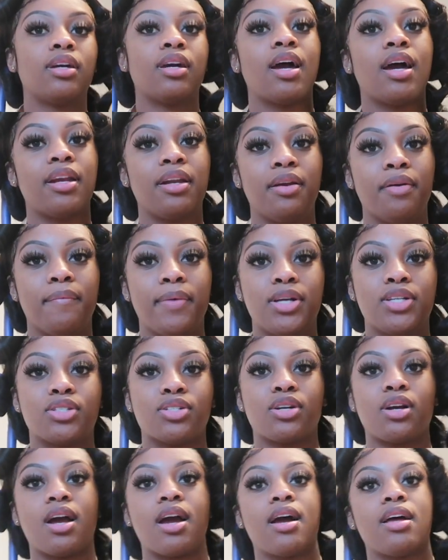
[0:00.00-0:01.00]
I need to make
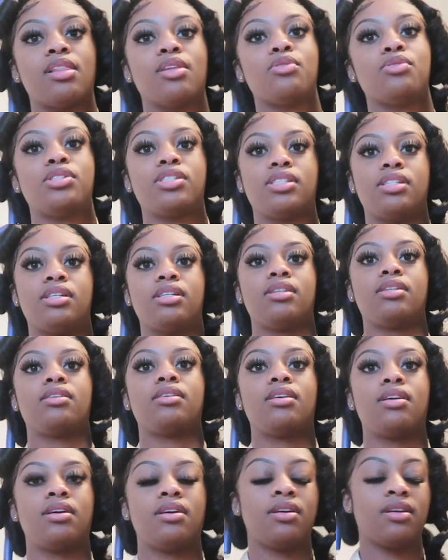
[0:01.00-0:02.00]
sure I
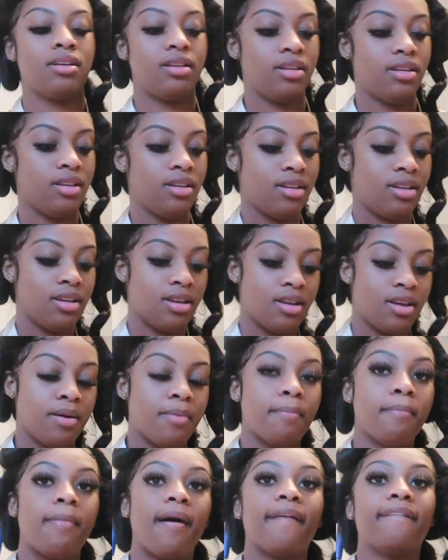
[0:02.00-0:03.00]
lotion
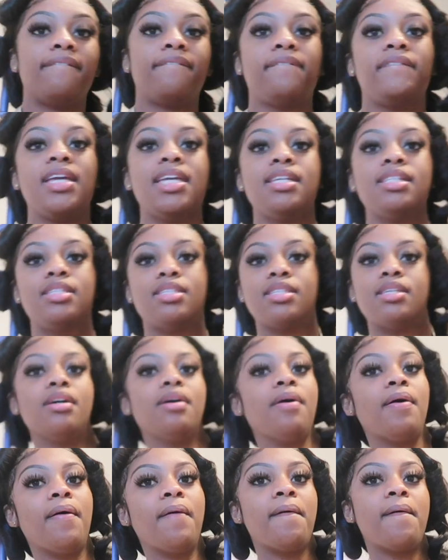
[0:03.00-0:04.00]
my feet
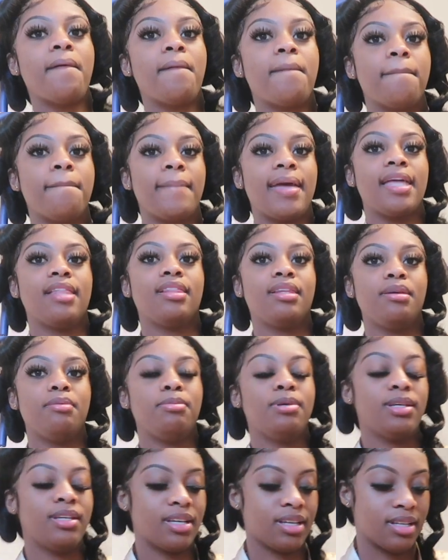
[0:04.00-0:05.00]
mainly
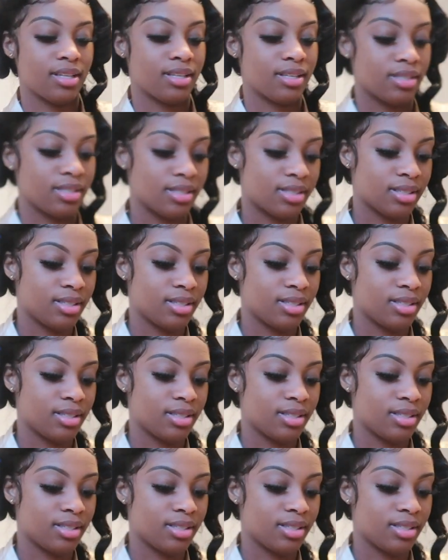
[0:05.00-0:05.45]
because